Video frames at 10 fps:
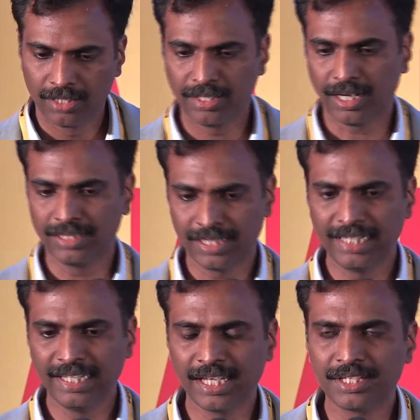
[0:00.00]
The other
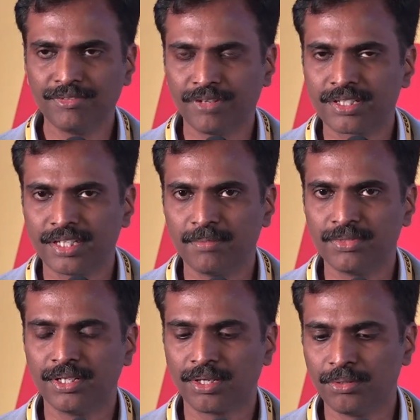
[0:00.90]
indication for
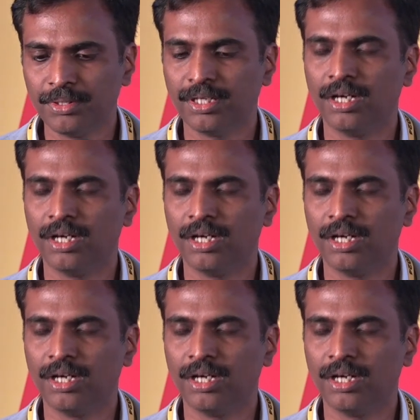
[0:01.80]
stems include